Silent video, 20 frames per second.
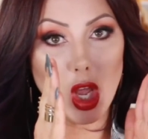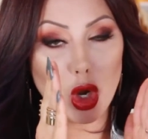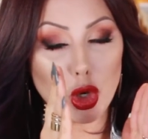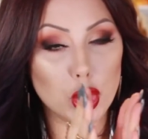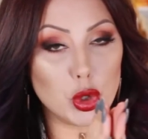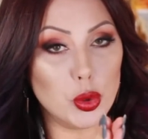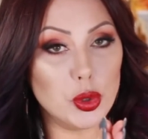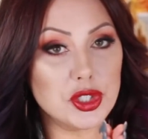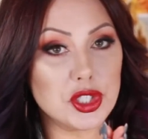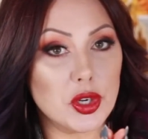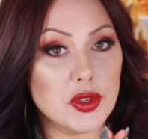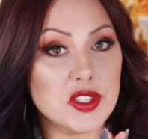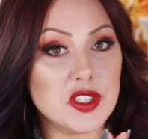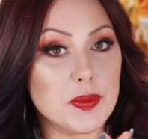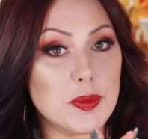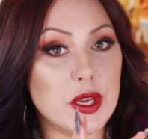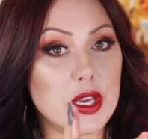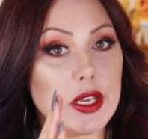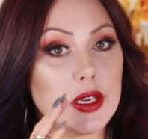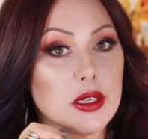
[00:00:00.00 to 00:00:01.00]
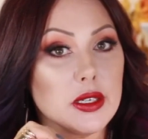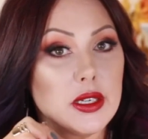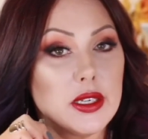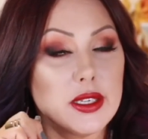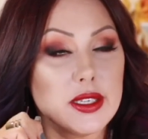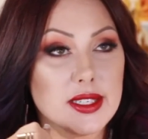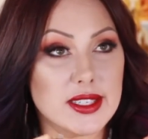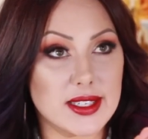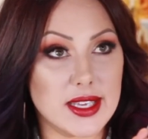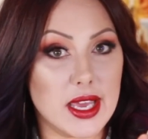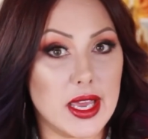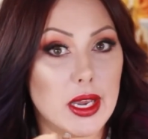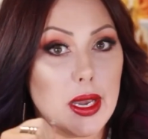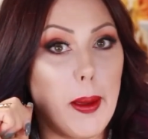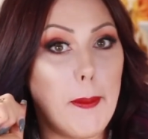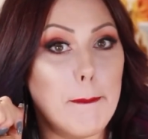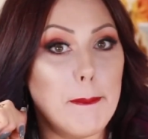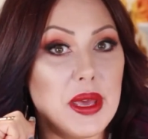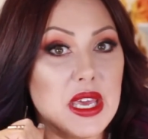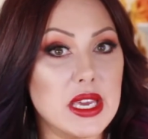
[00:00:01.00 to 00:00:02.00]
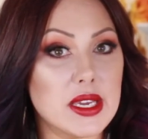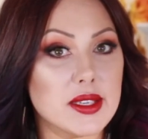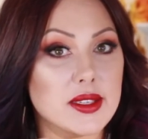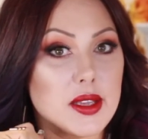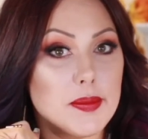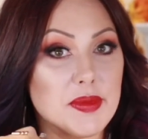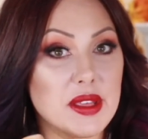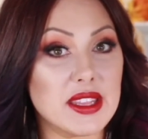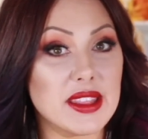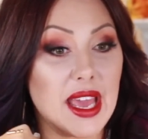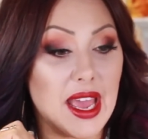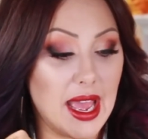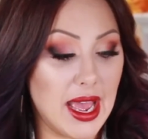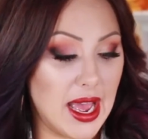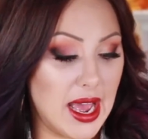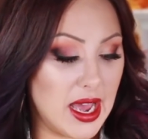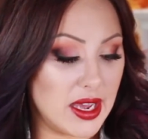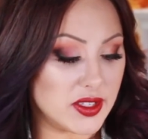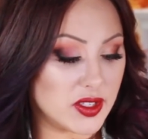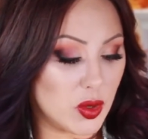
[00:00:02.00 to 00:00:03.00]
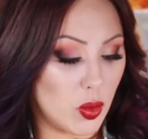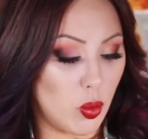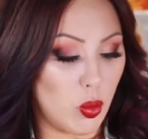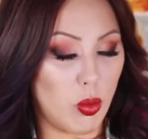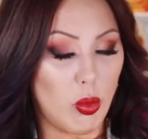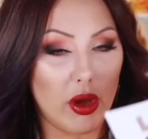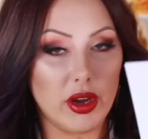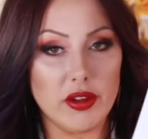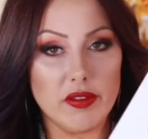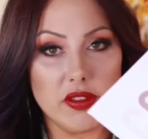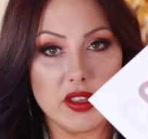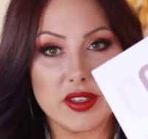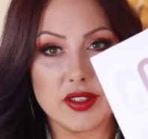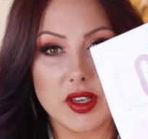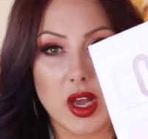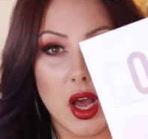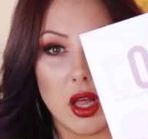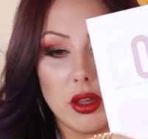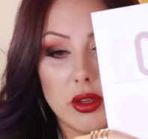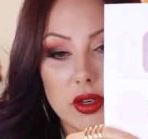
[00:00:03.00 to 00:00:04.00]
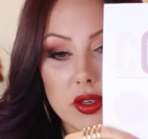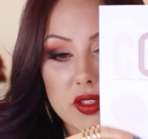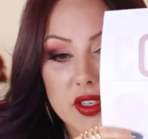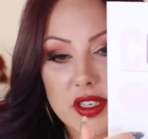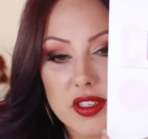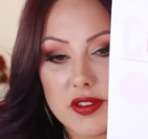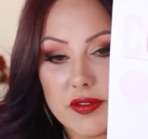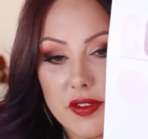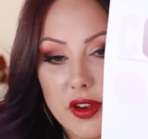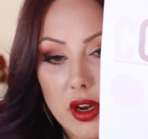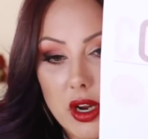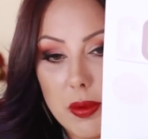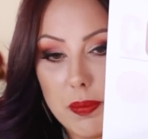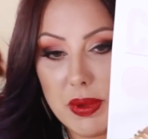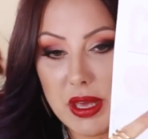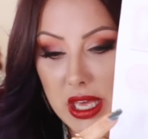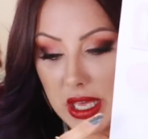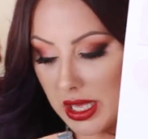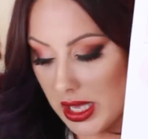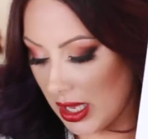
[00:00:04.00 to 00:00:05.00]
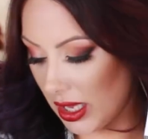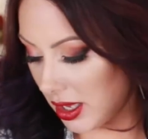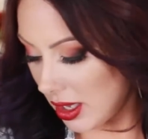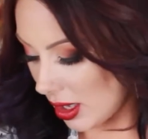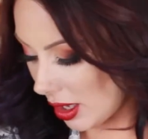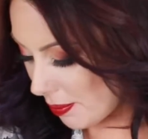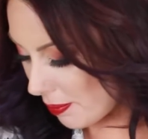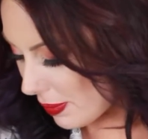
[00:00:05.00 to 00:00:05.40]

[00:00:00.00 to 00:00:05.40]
our cool tone spin skin, pick something that has one of these colors. It's very pinky